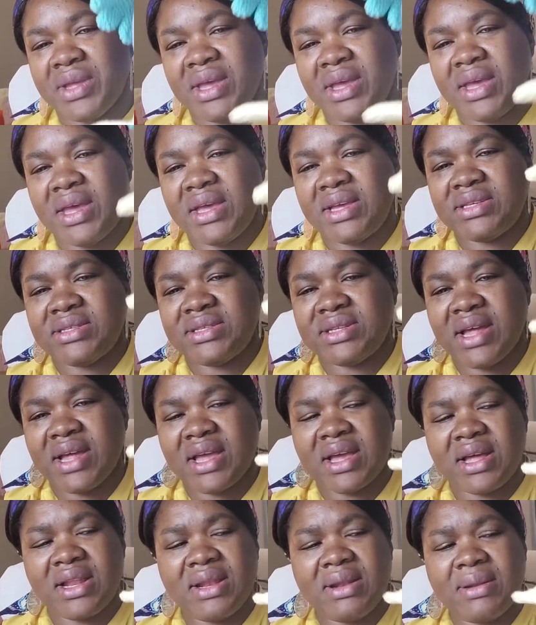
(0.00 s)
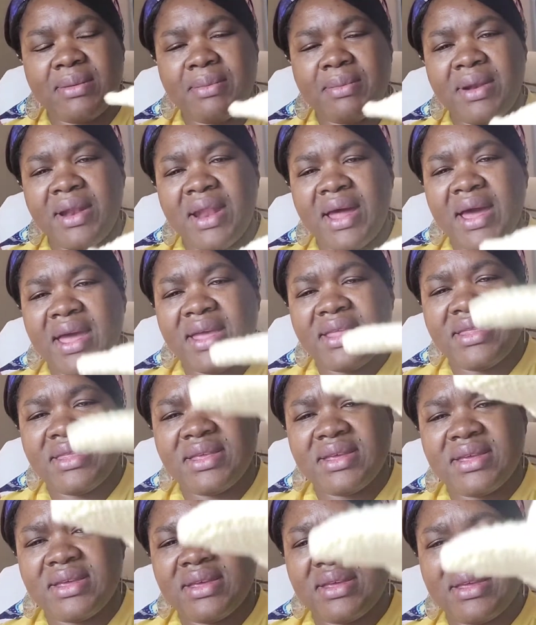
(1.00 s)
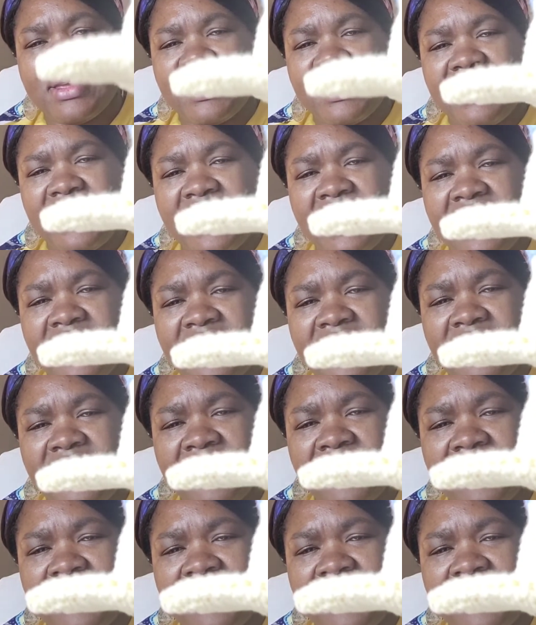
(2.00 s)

is like a light yellow,